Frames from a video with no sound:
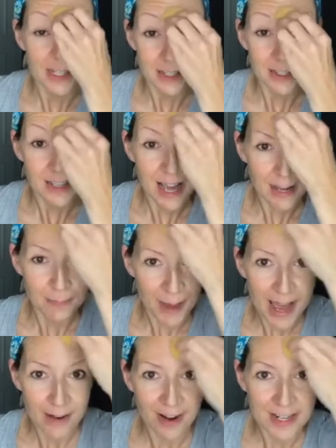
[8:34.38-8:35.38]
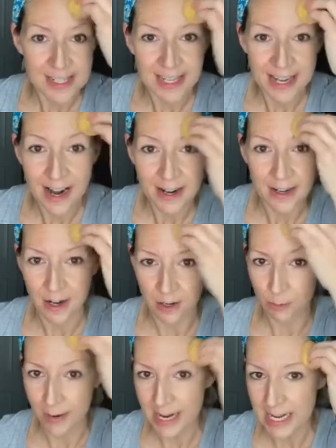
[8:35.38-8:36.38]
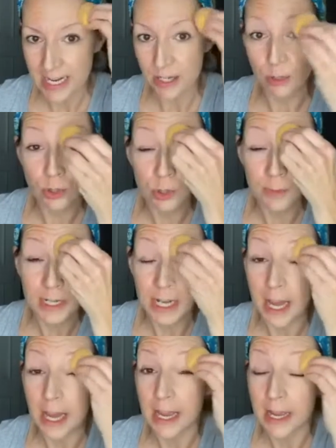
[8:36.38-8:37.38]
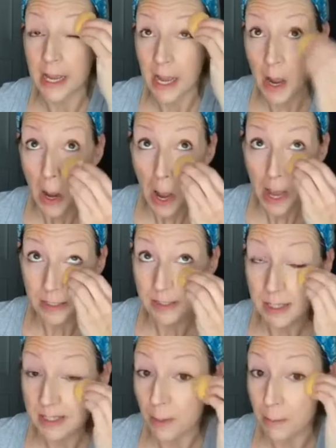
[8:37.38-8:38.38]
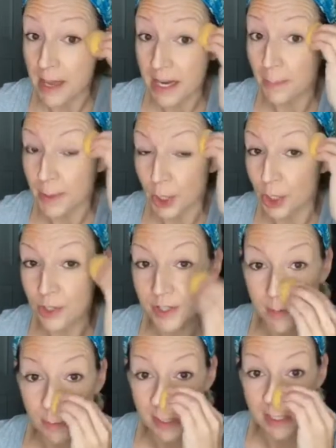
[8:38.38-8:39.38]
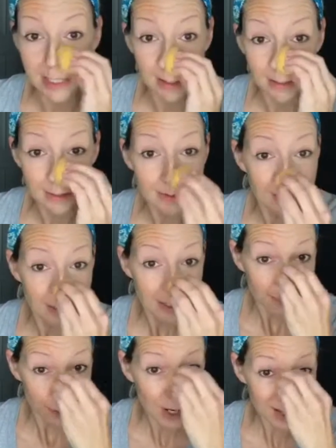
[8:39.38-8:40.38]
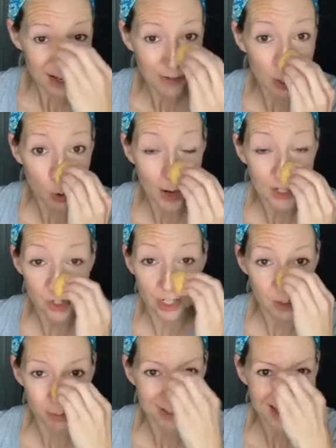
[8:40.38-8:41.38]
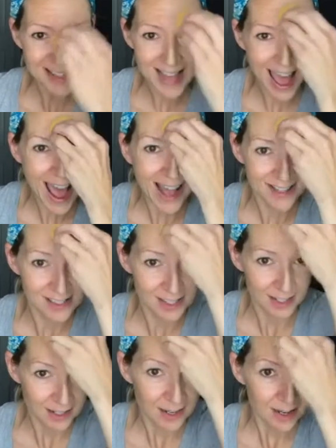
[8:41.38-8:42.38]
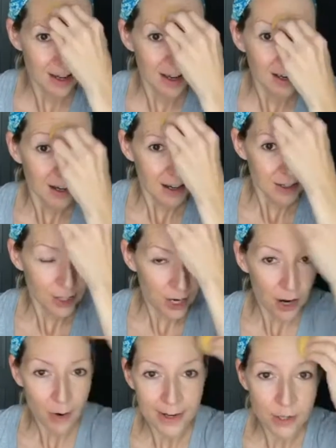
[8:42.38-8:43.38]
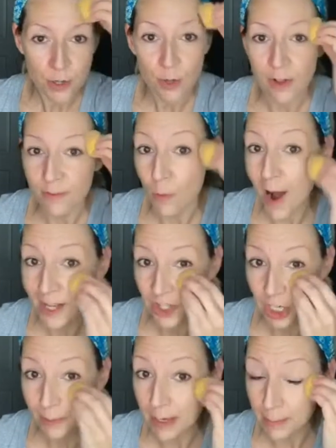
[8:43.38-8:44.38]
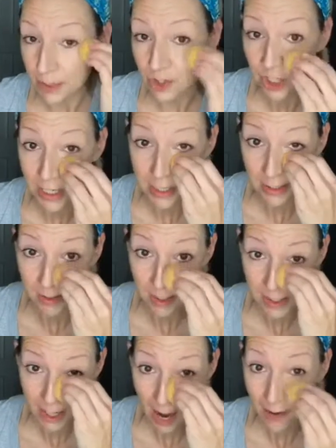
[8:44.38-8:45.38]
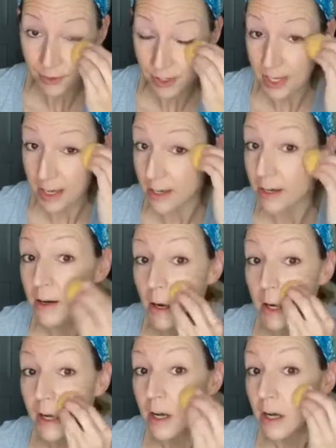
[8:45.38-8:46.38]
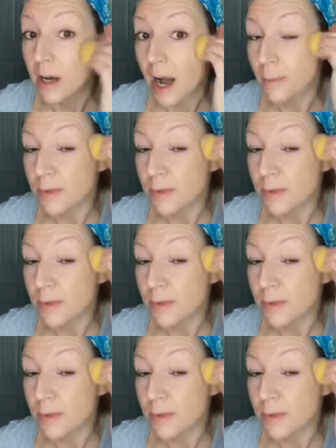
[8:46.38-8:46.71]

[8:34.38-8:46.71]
Not bad, right? To get on a rainy, gloomy day and see some makeup and learn some skill. If you guys have any questions, please ask. I know you love watching me, but geez, let's conversate. I